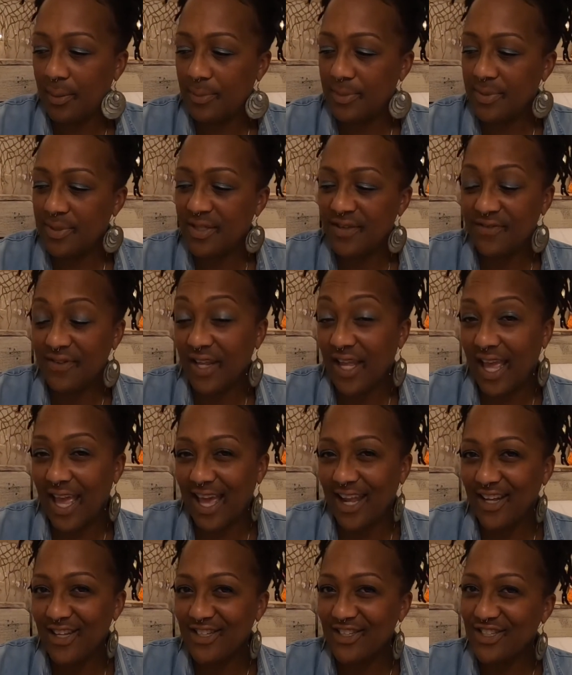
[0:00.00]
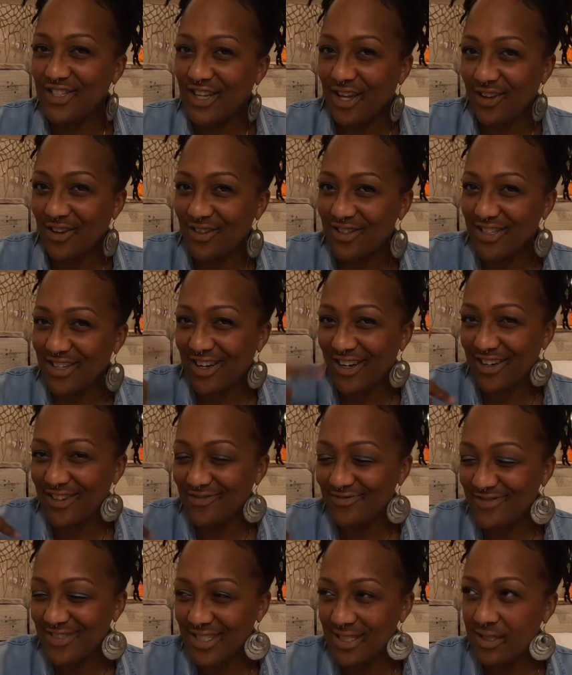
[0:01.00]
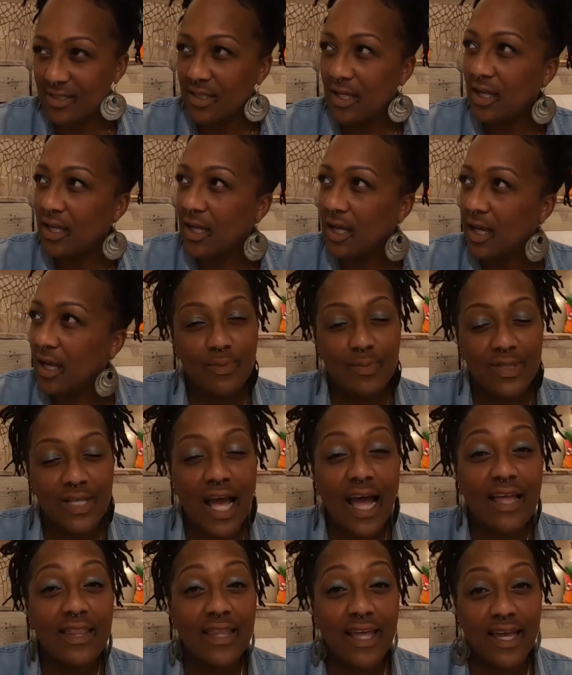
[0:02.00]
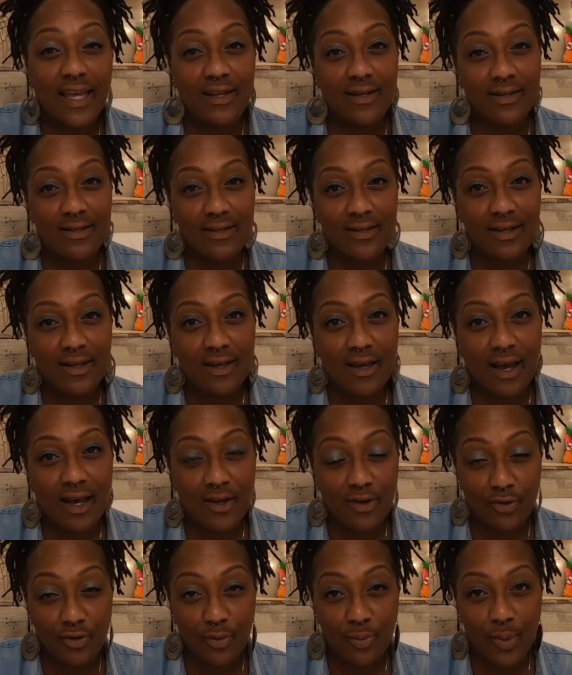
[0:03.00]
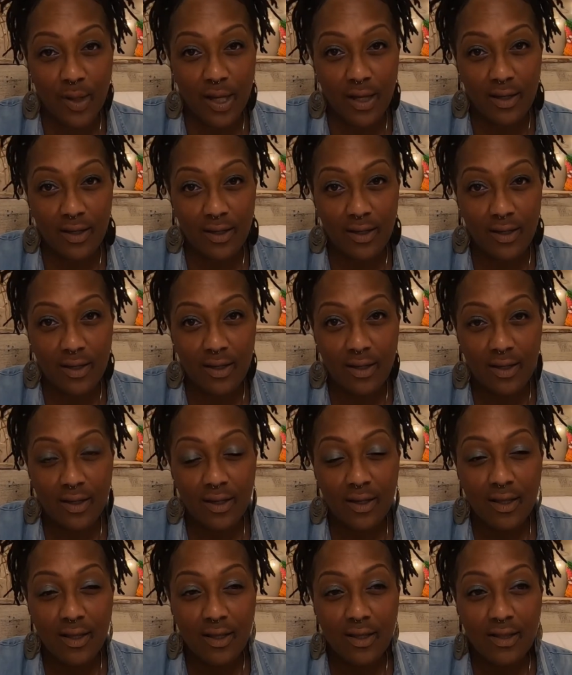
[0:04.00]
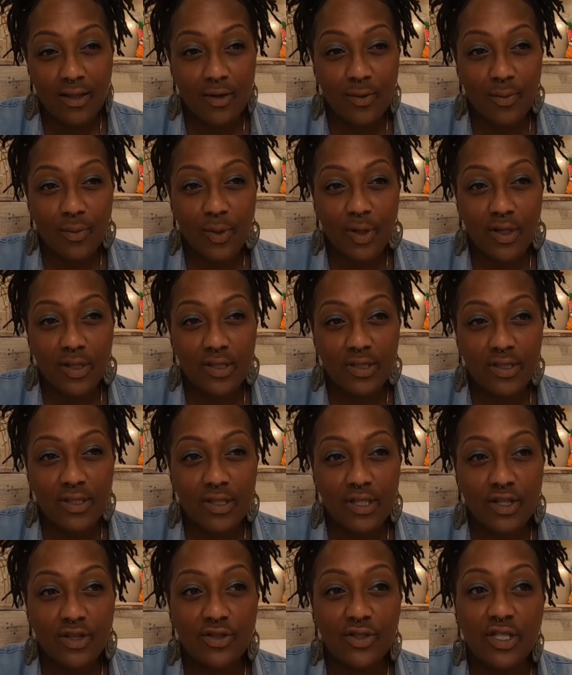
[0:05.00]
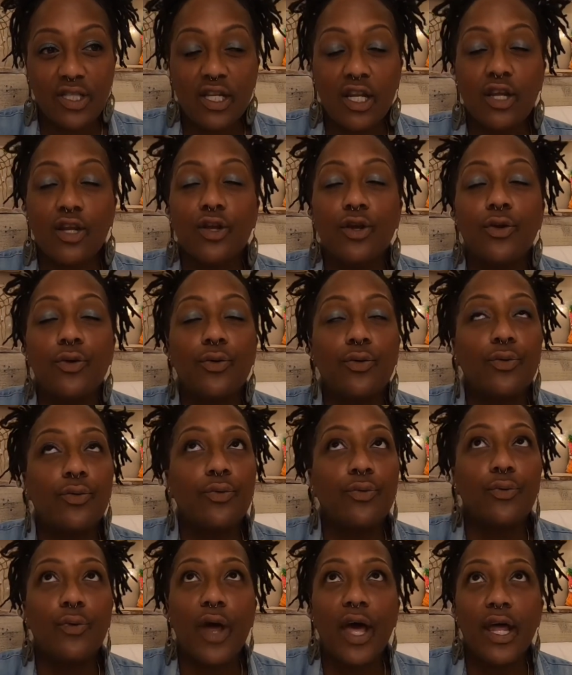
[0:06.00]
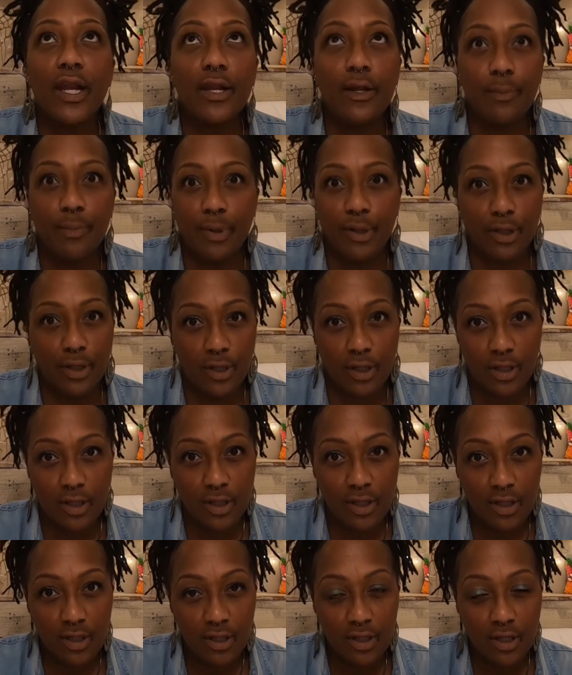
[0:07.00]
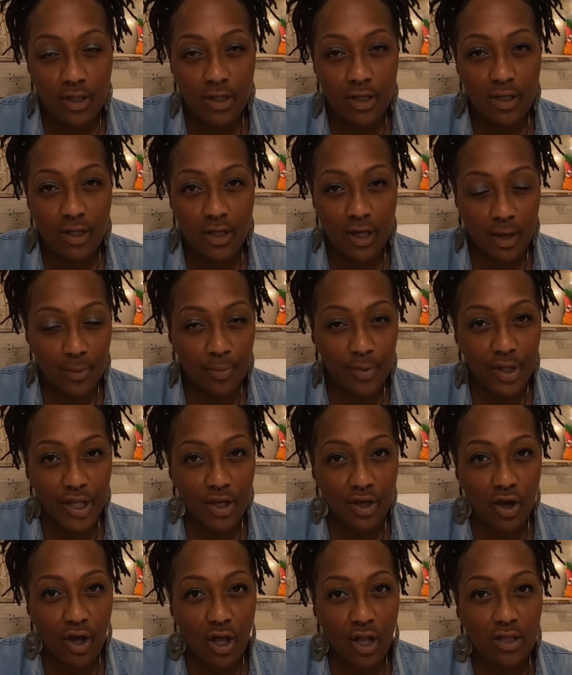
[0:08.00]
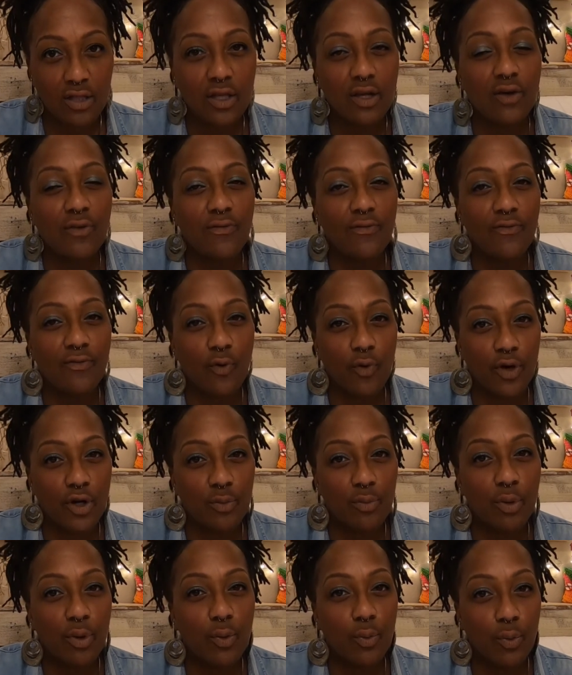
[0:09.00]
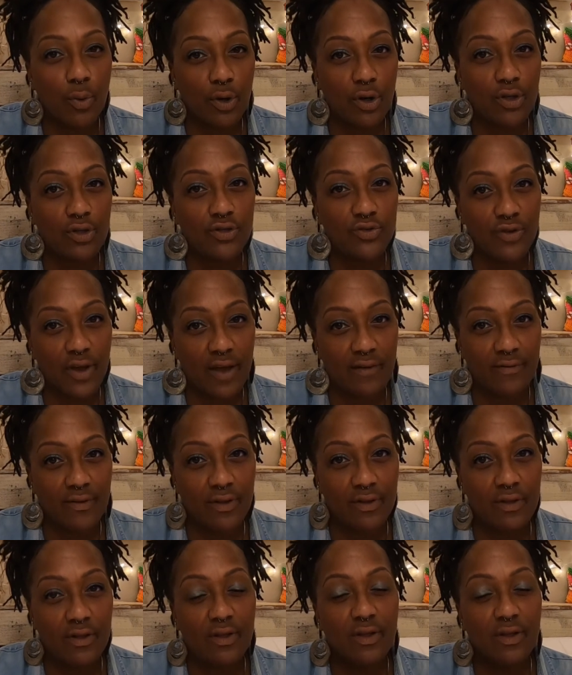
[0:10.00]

Tiffany Haddish, shout out to her. Thailand on Groupon. There's an incredible company called Affordable World Travel.